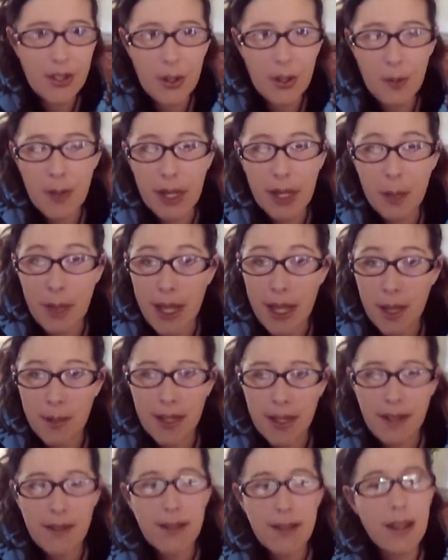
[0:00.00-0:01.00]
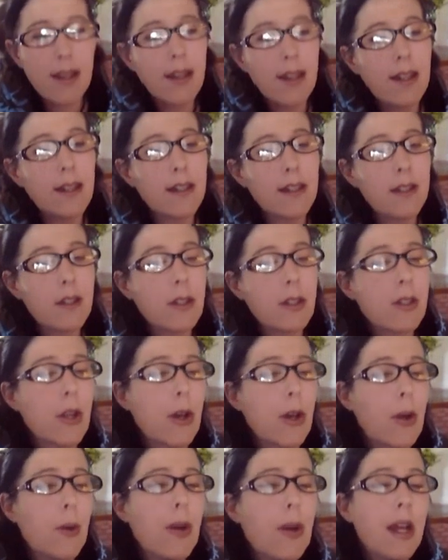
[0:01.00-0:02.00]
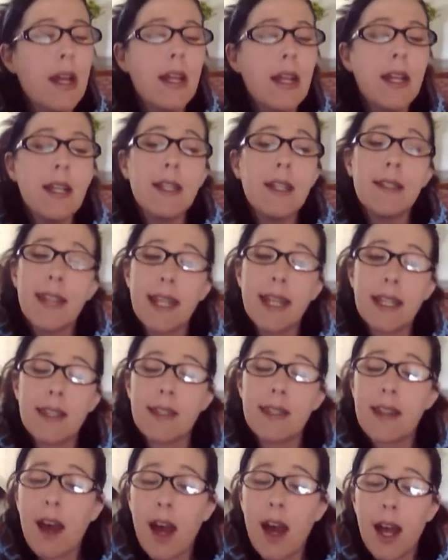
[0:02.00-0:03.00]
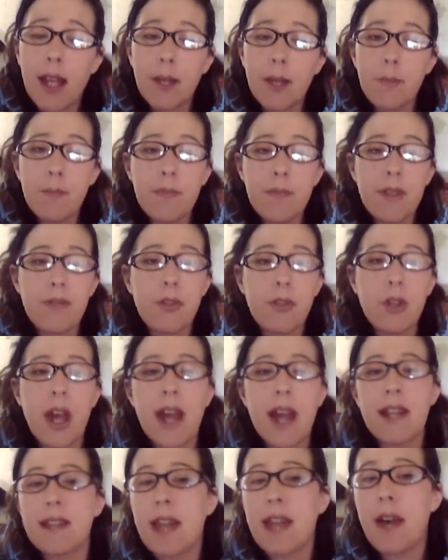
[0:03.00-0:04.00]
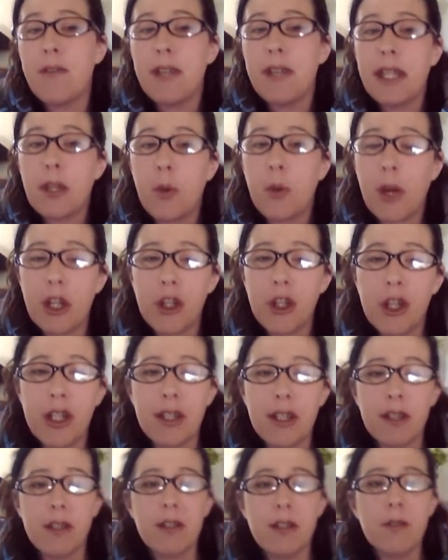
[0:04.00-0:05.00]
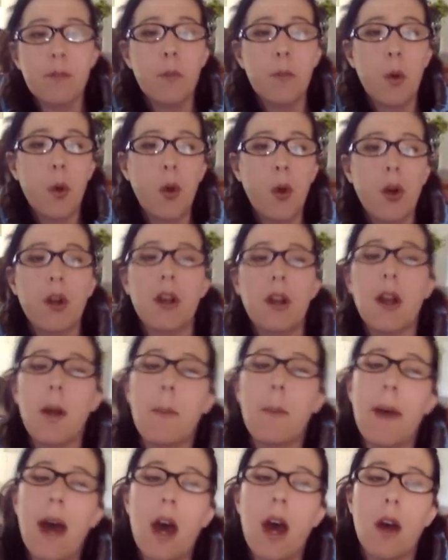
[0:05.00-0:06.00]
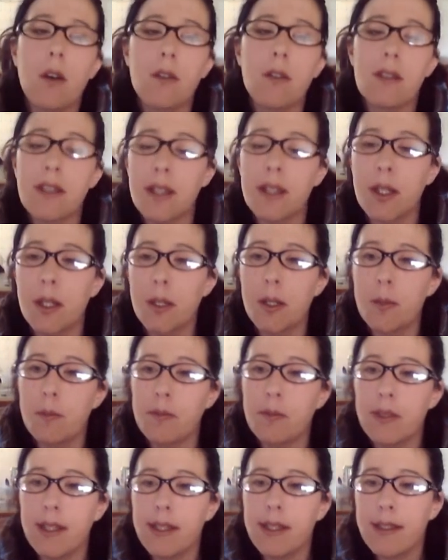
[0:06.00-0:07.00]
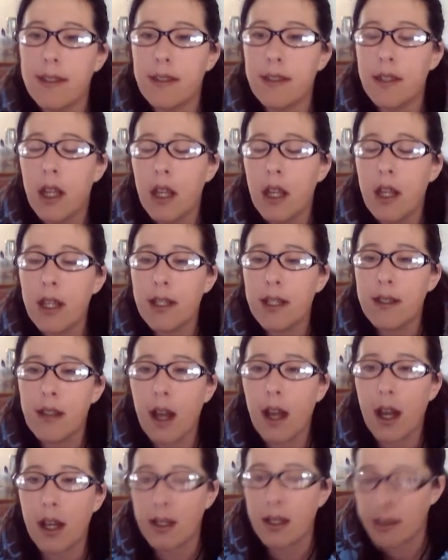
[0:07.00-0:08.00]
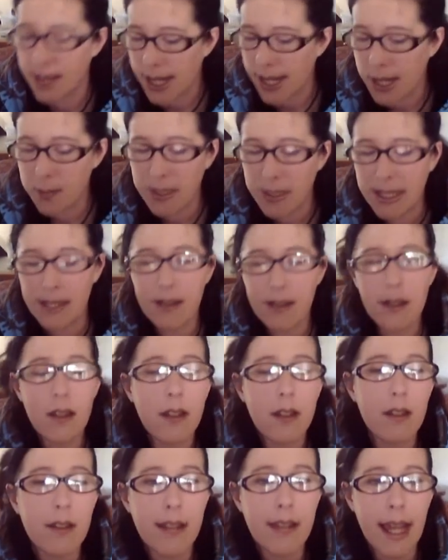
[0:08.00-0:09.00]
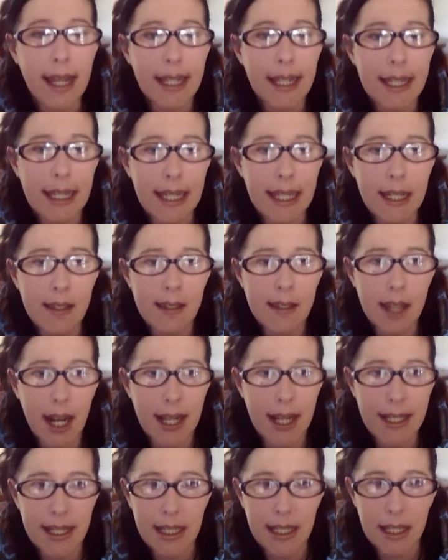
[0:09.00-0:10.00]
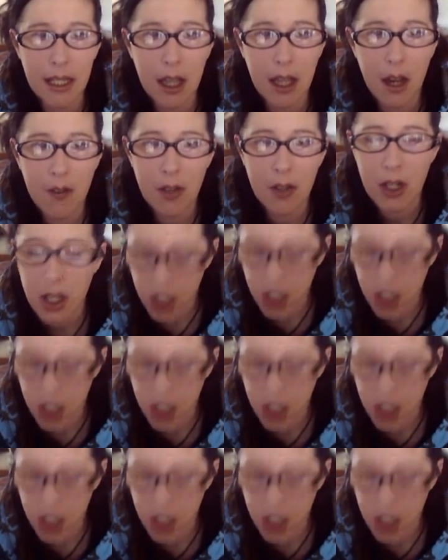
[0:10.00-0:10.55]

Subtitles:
big babies. So take the time. If you guys have any questions more about some taming techniques that I didn't cover,